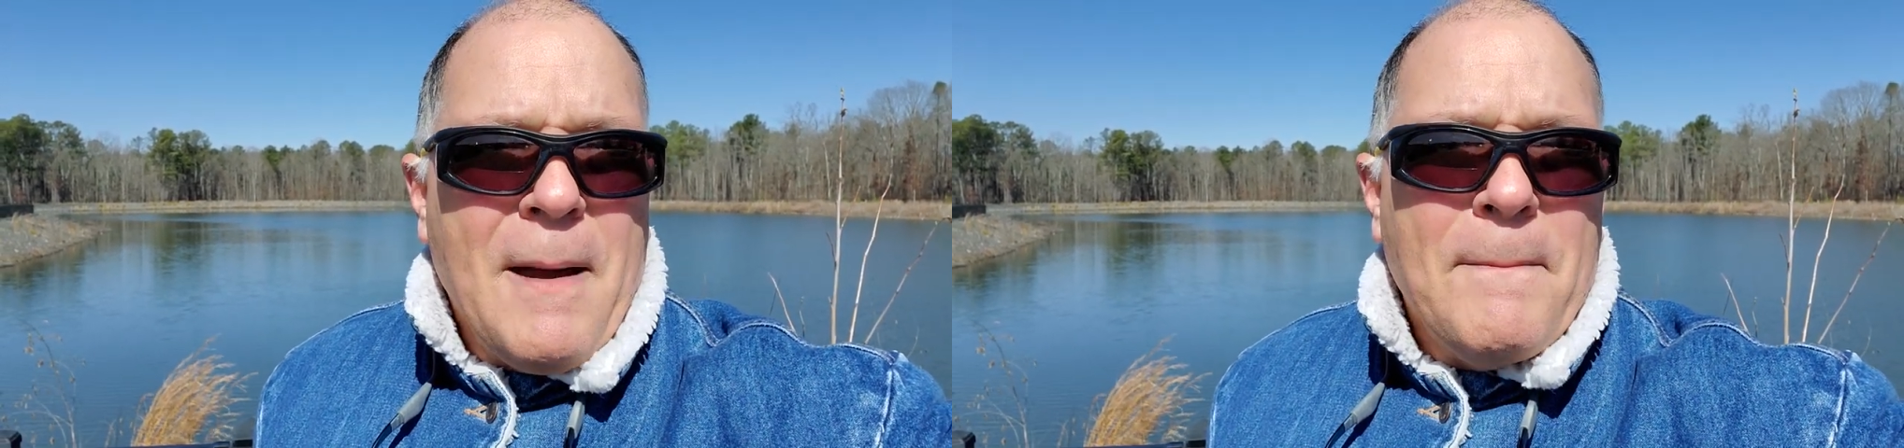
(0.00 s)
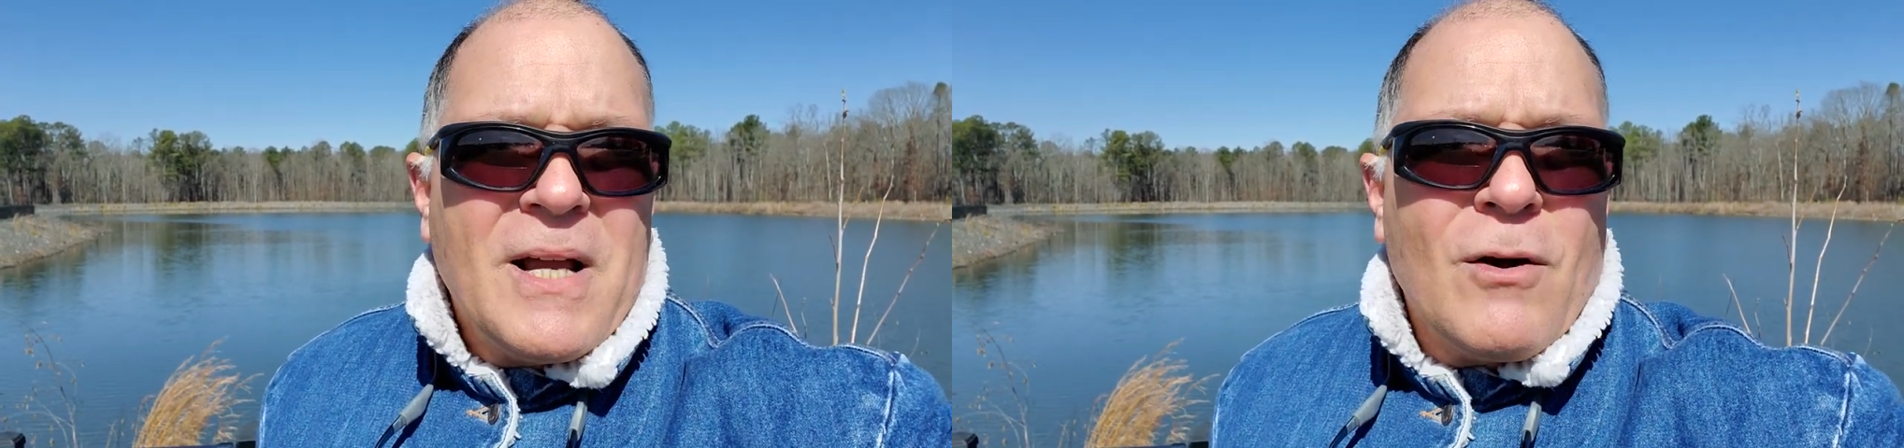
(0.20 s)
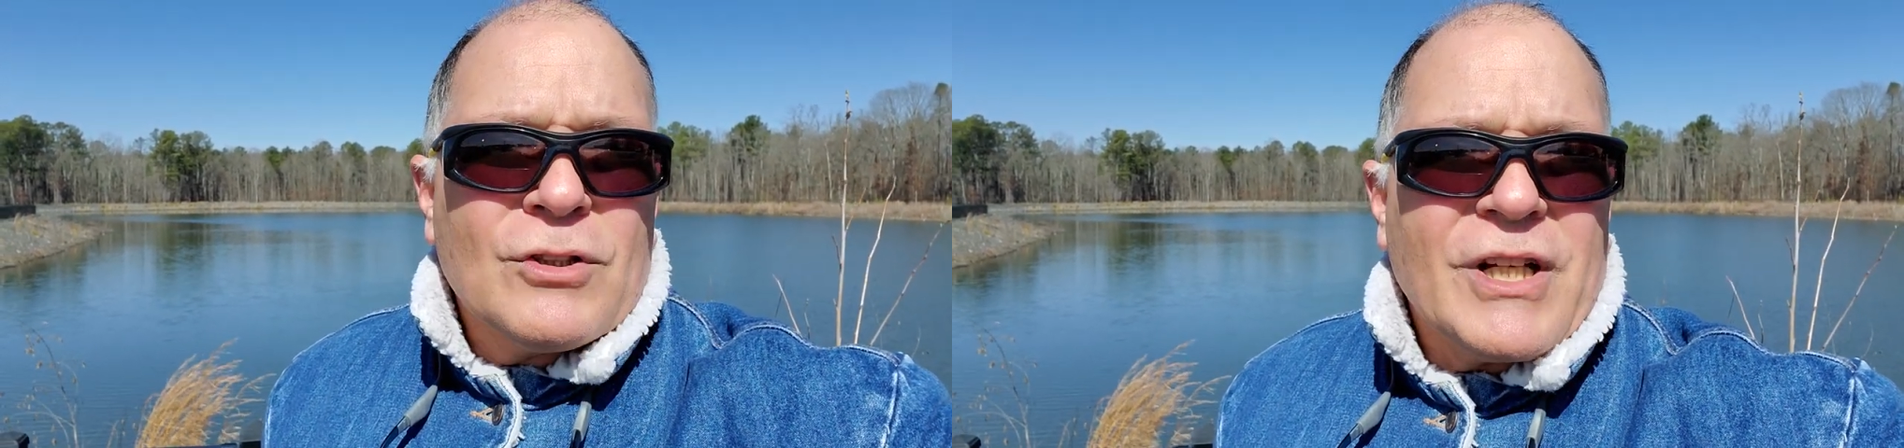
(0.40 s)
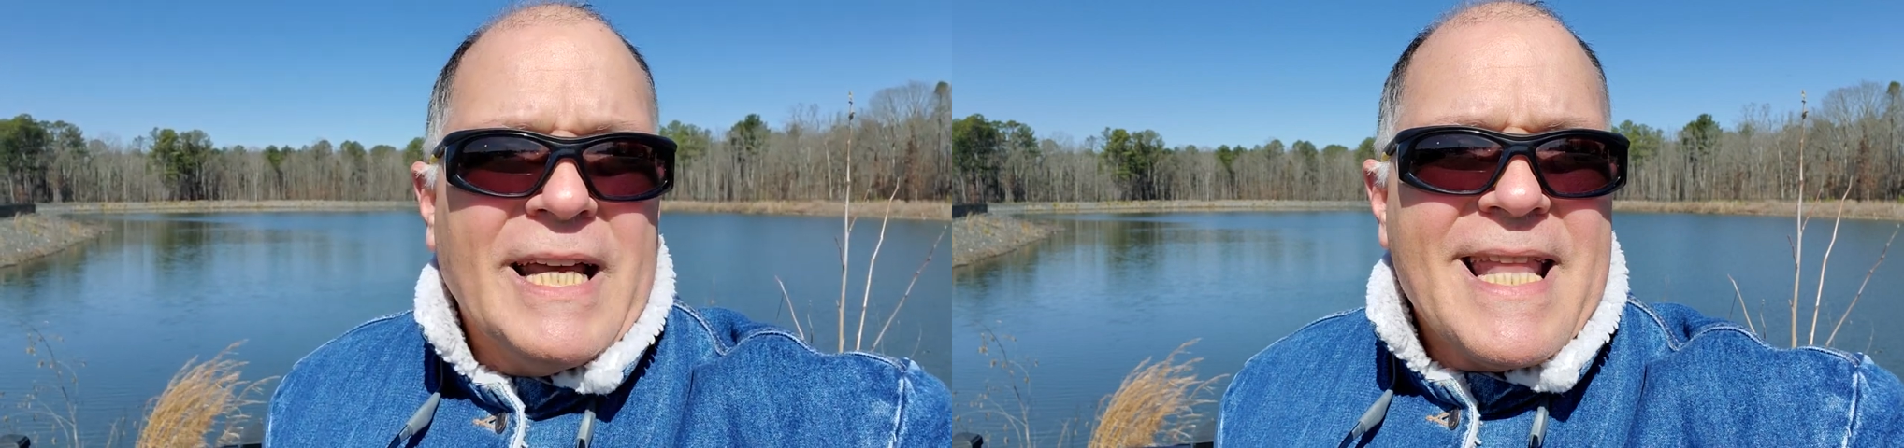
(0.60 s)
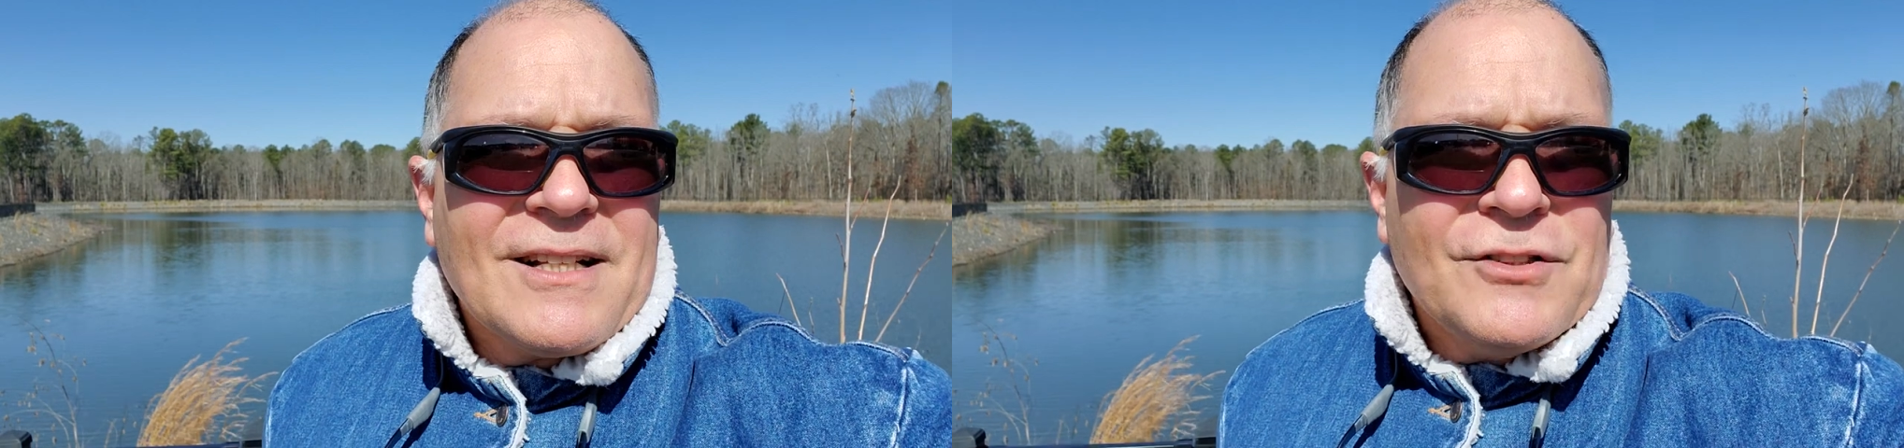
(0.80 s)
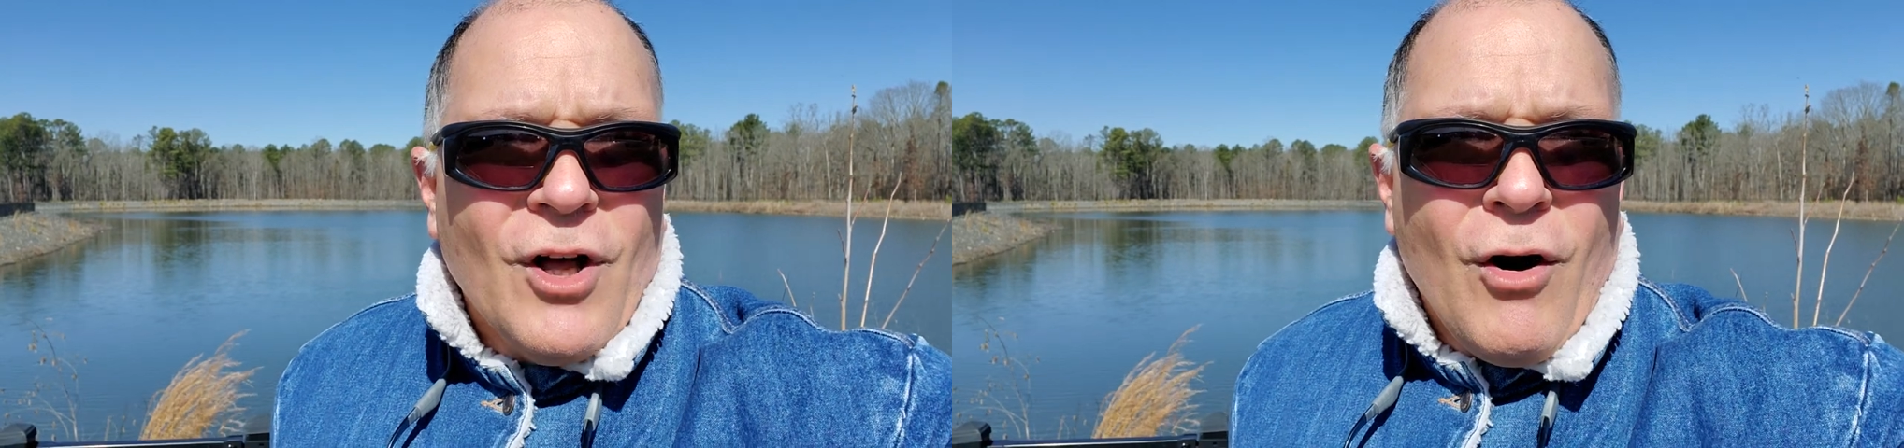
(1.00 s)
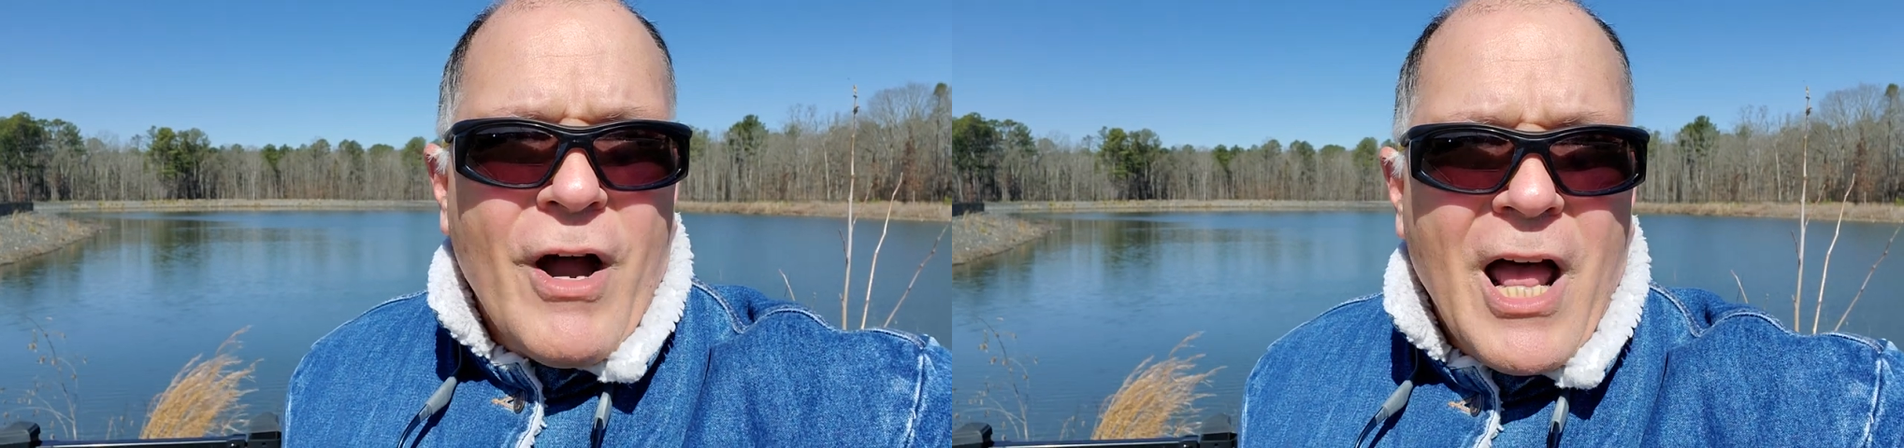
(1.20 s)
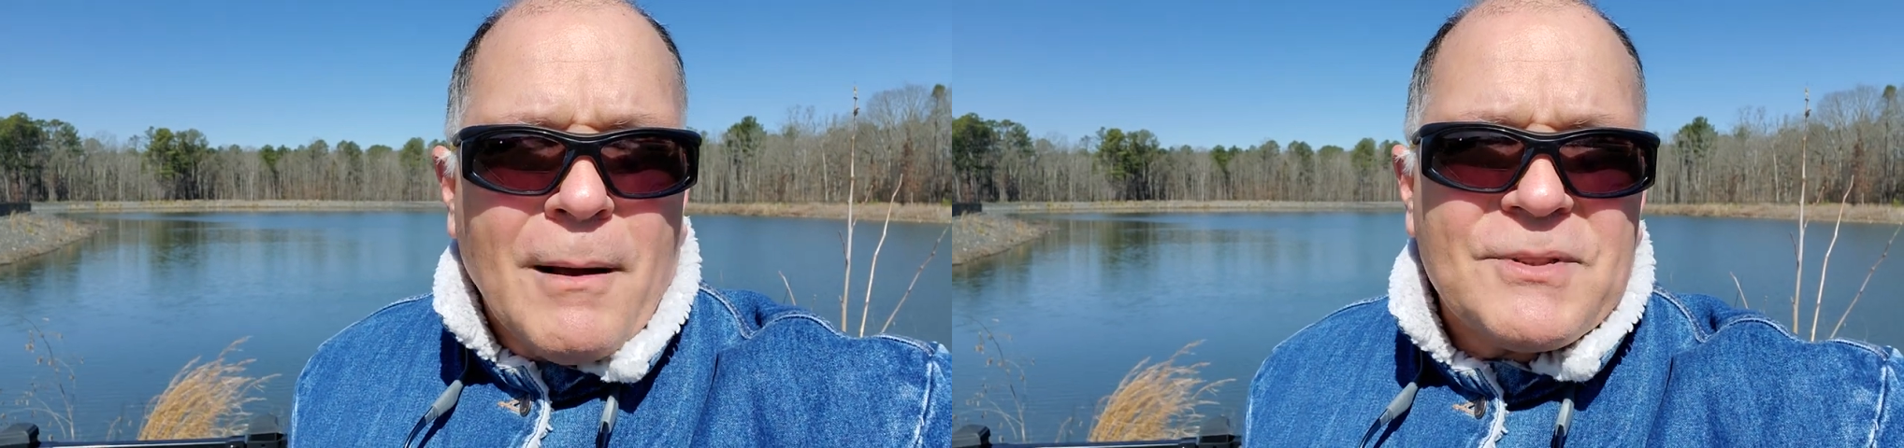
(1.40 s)
because it does not
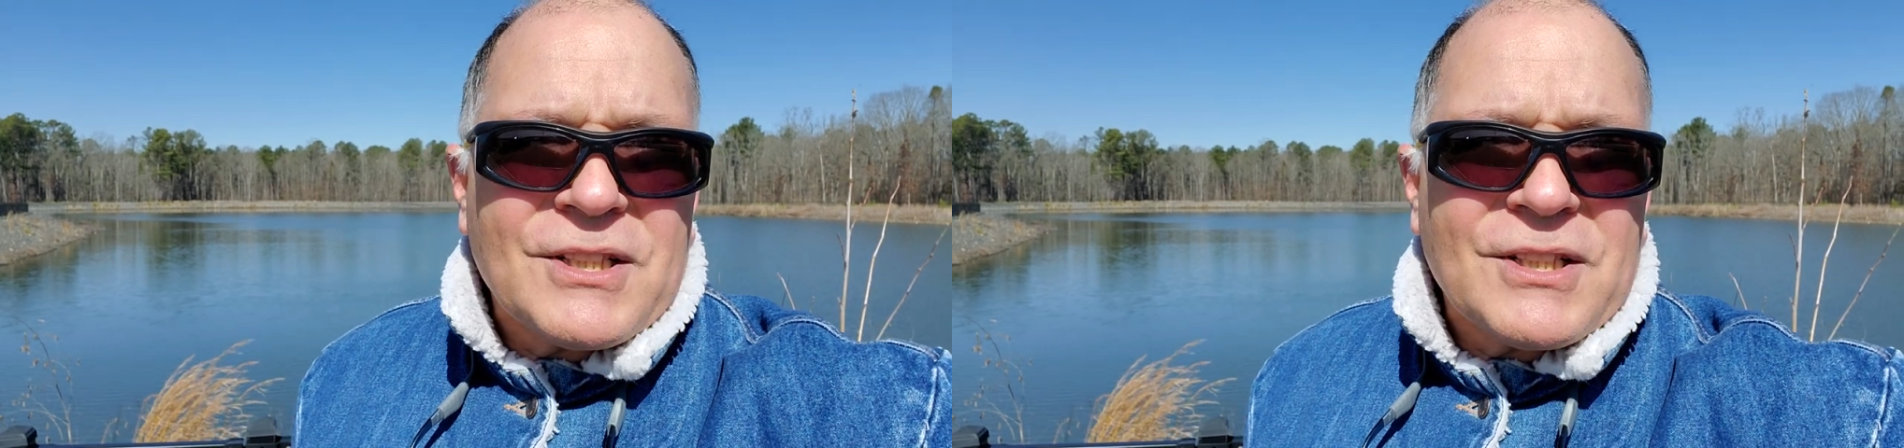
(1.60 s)
help